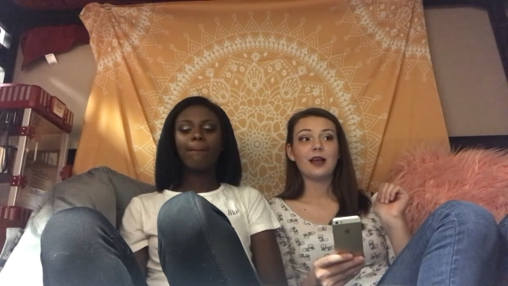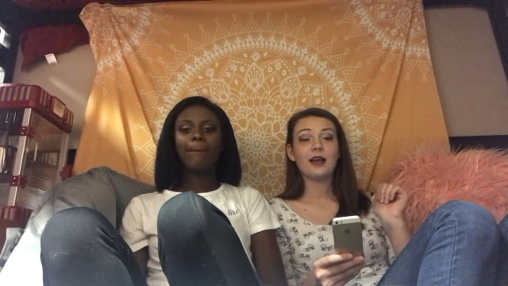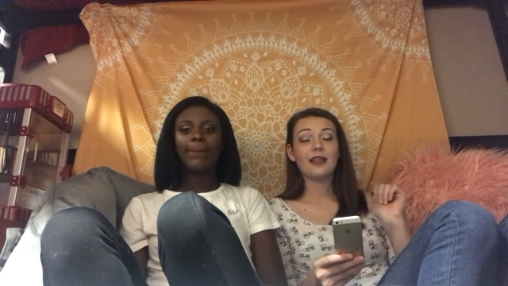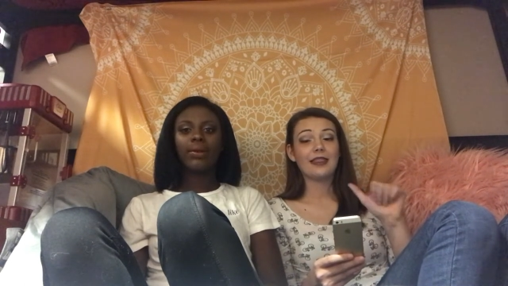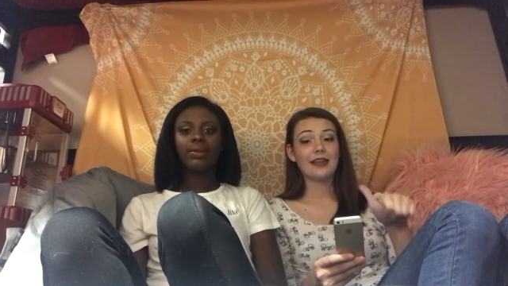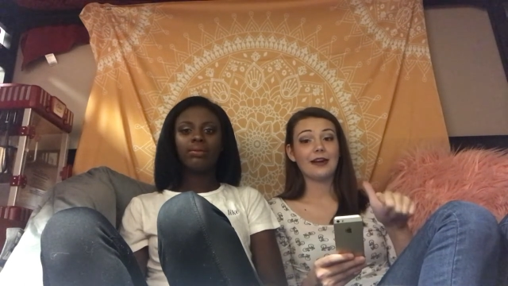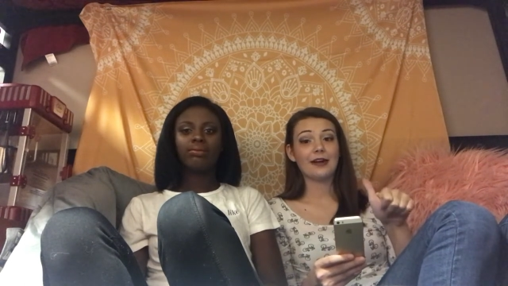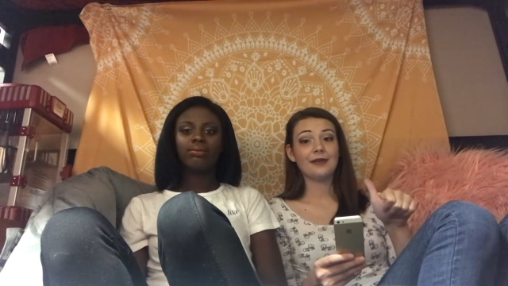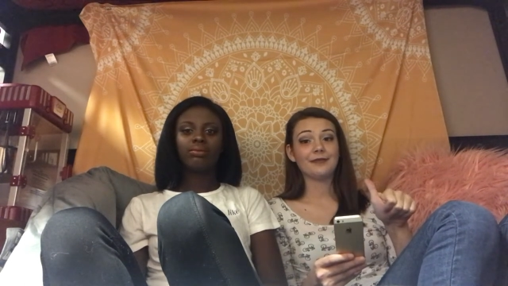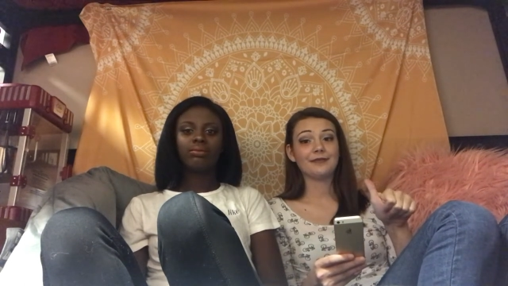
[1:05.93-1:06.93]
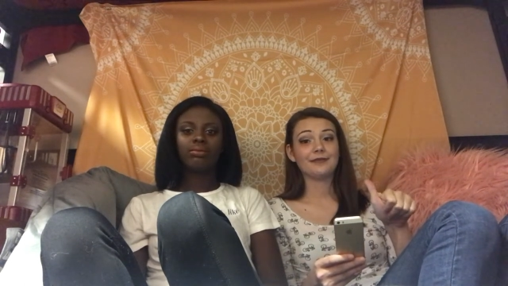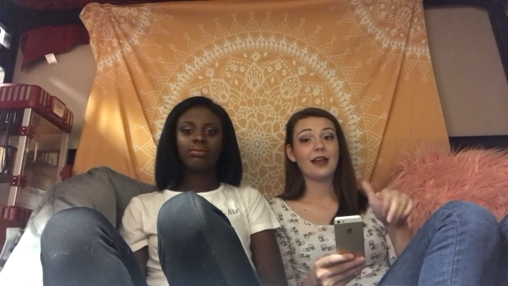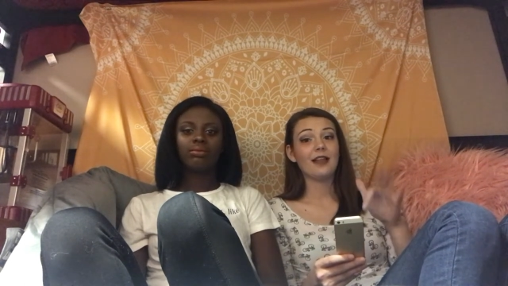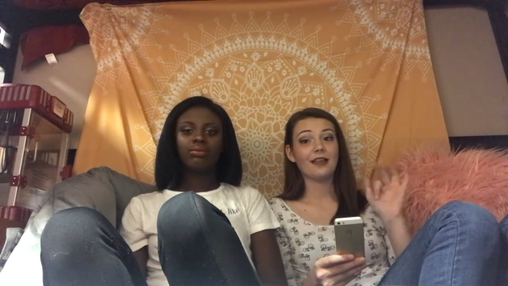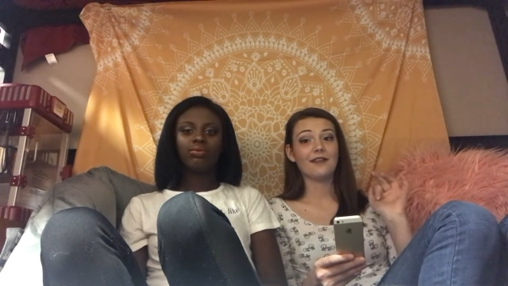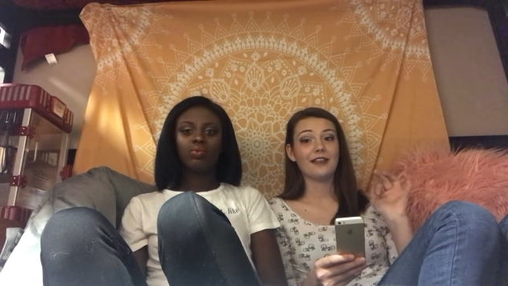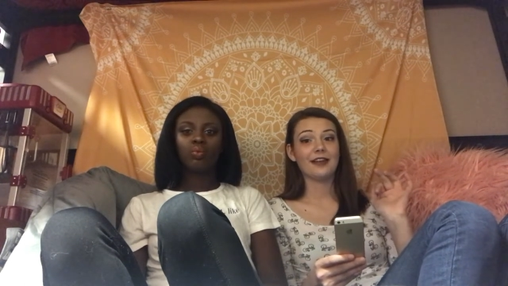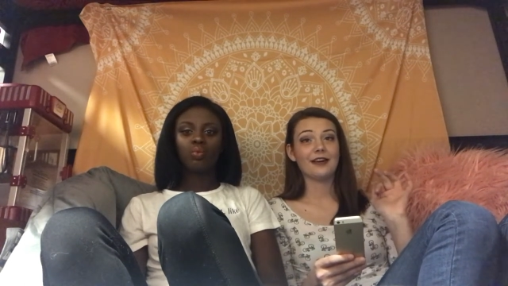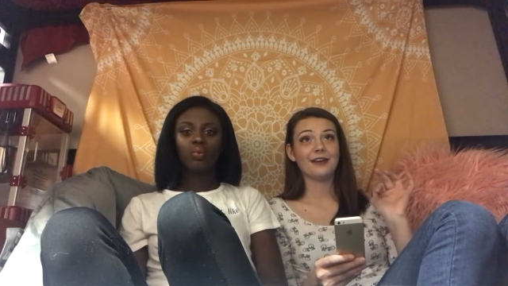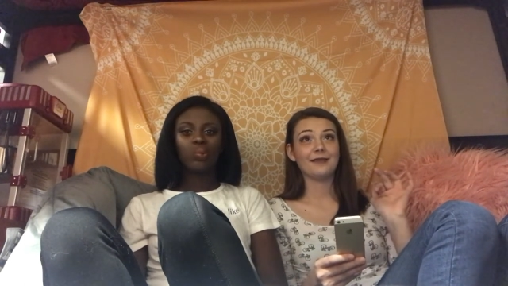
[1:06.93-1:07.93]
Speaker 1: uh, theater. I love
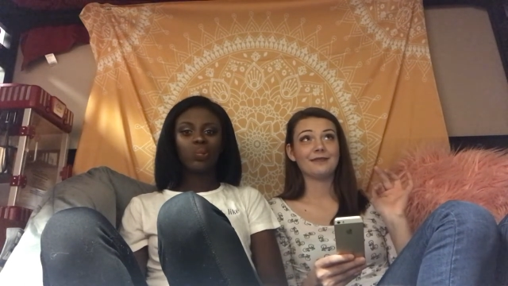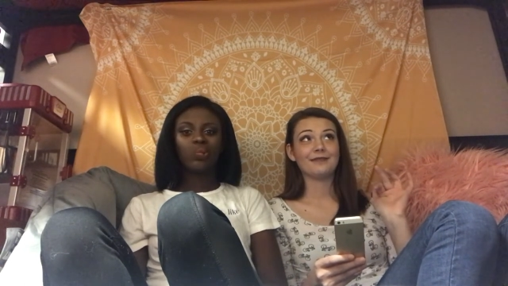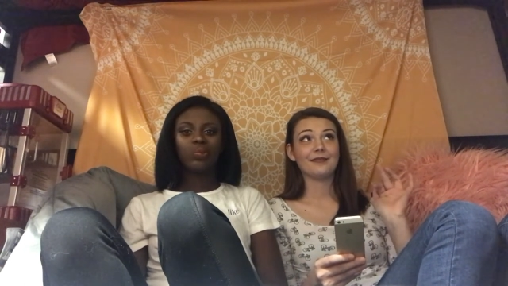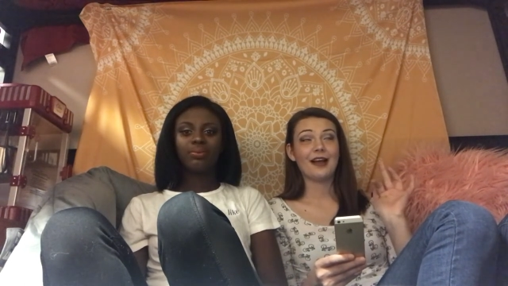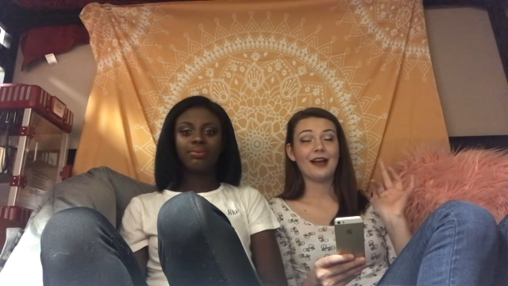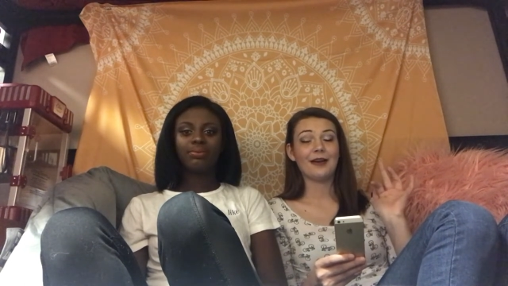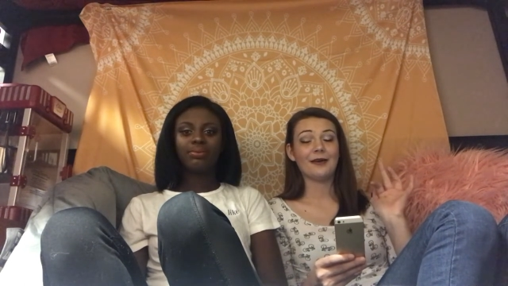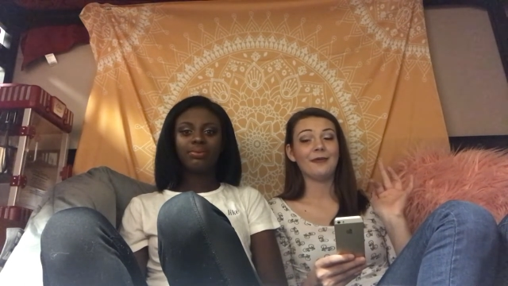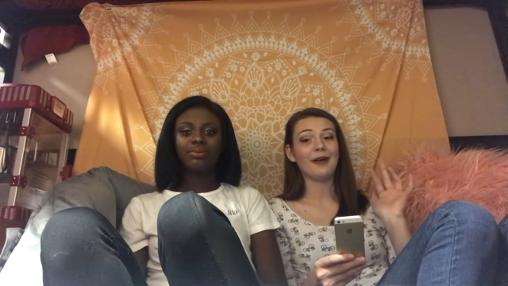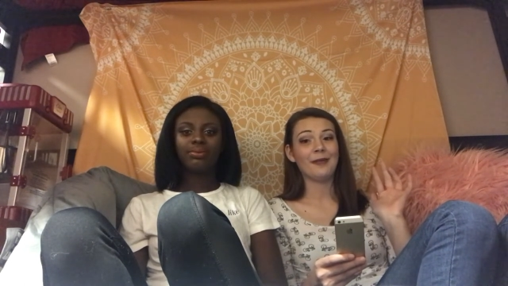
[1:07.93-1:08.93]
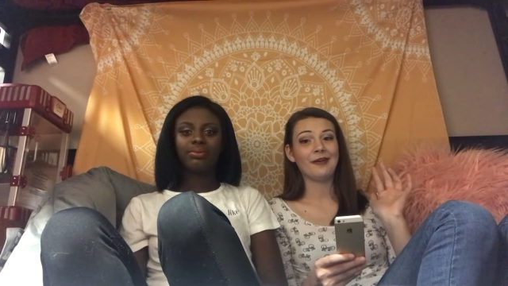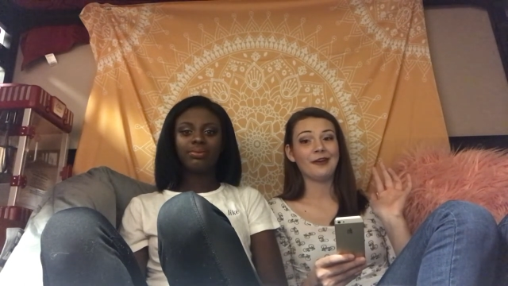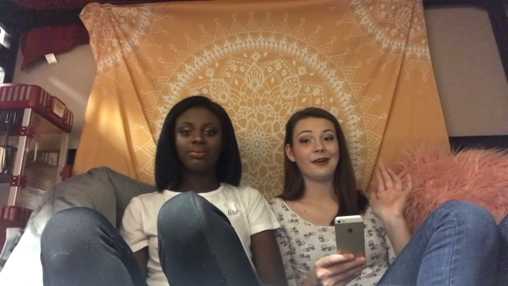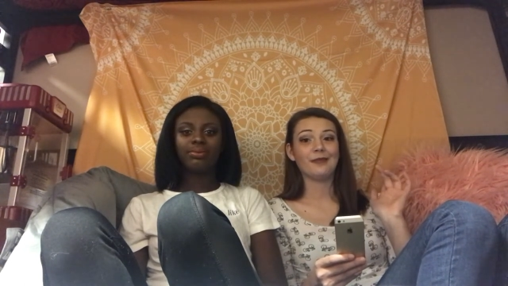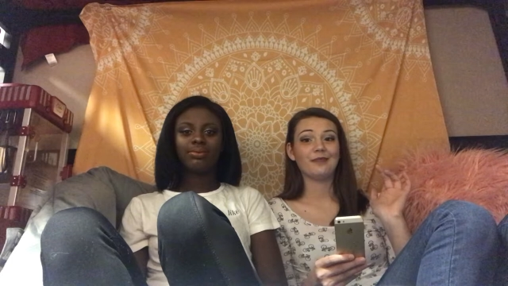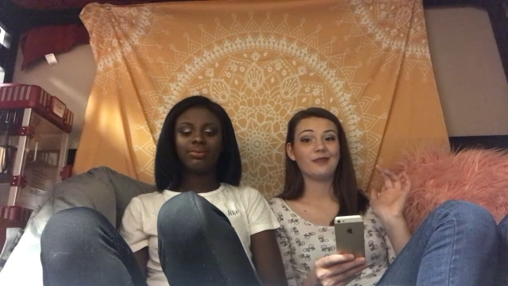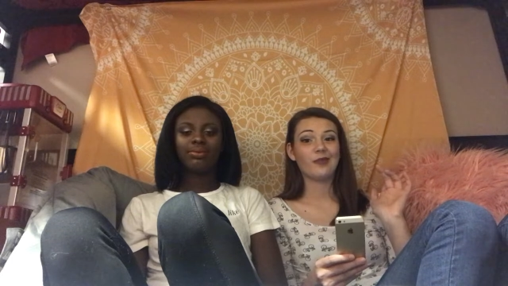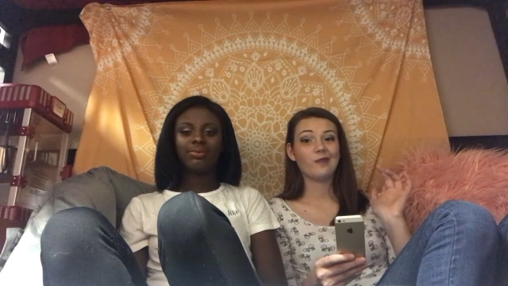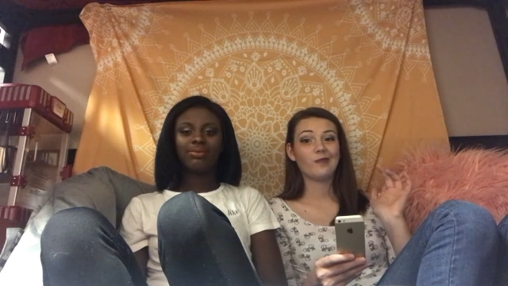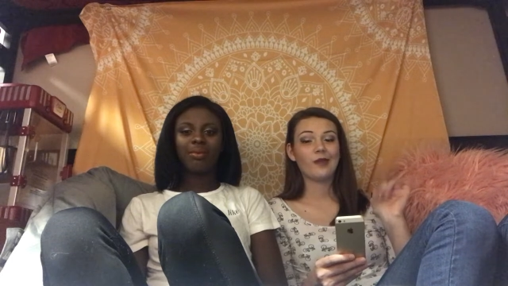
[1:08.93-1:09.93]
theater. I know, I'm a nerd.
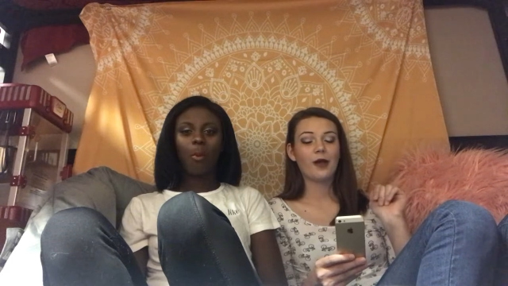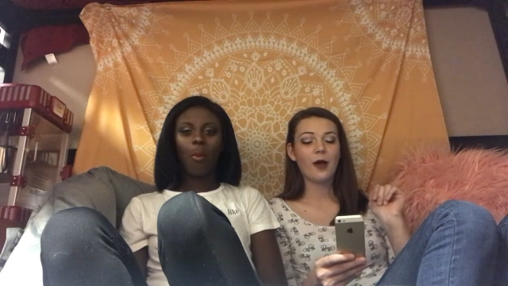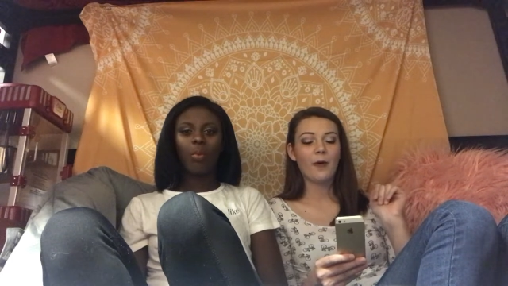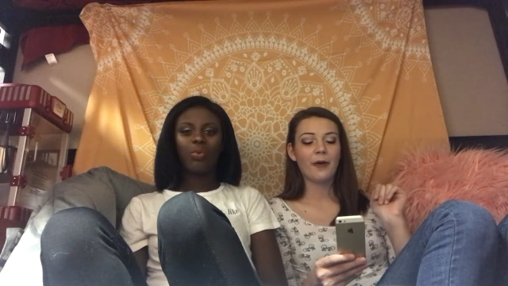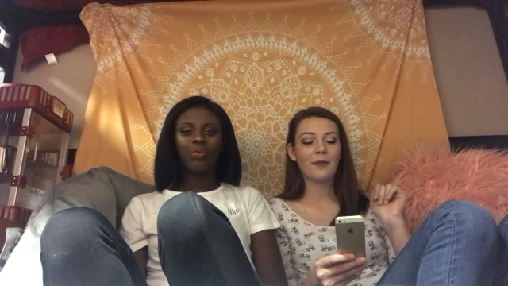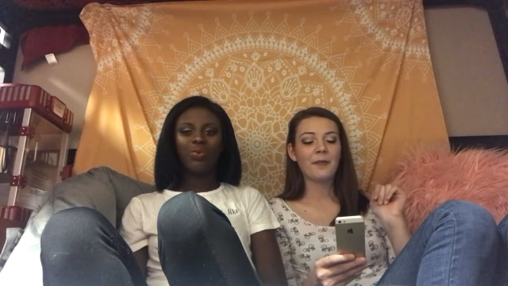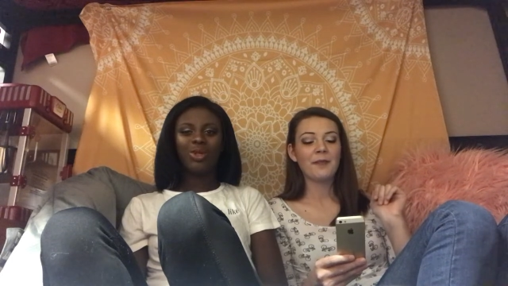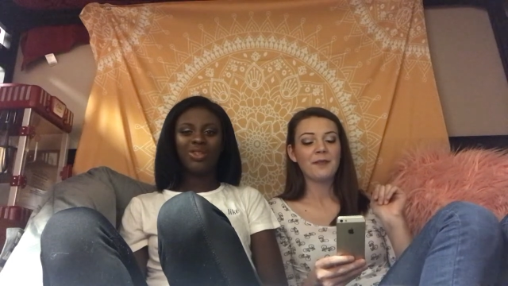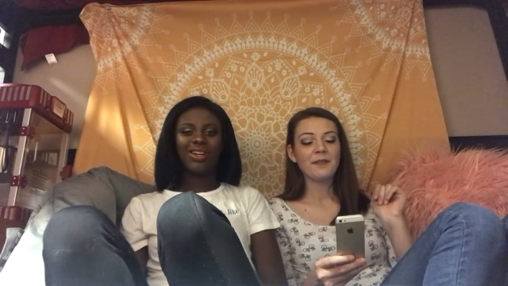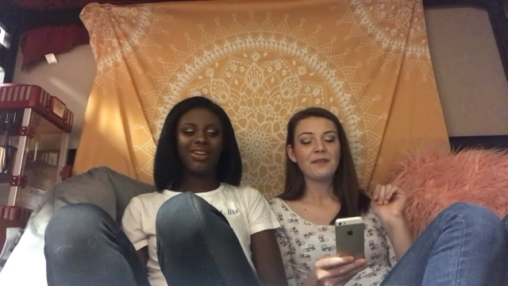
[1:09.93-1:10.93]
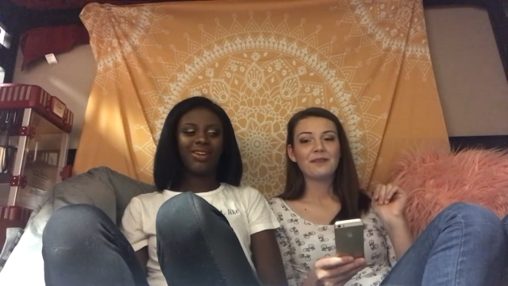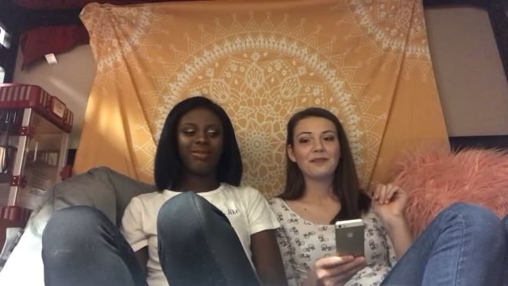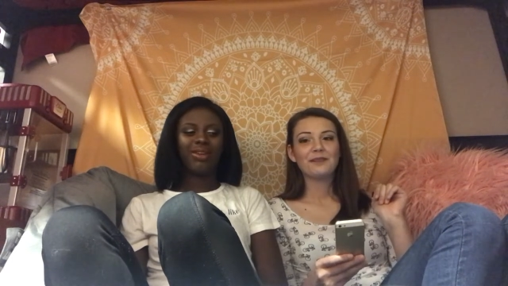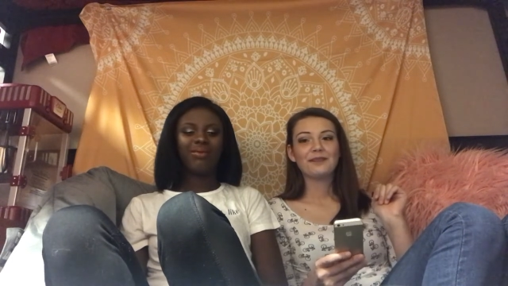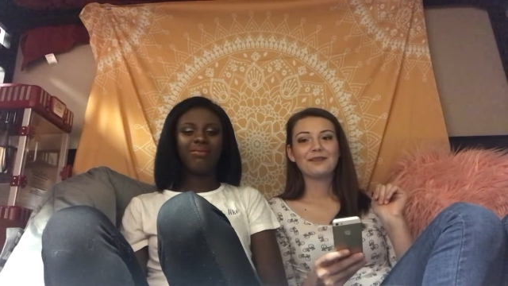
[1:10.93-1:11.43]
Speaker 2: Oh well, you said it, not me.